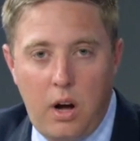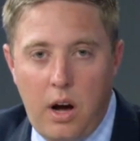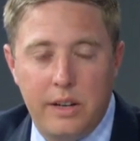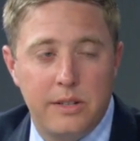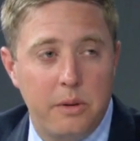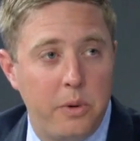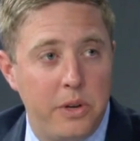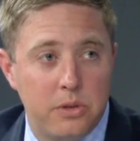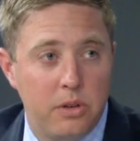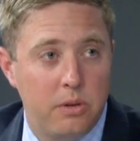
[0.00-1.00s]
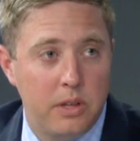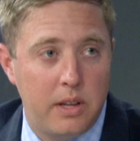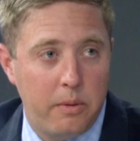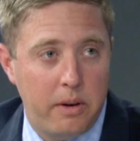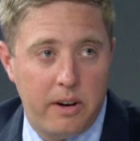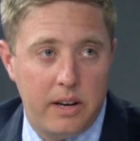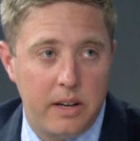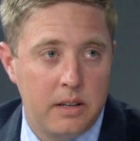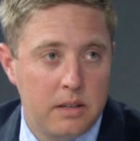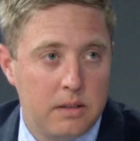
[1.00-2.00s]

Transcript: honestly, we used to do it that way, Randy.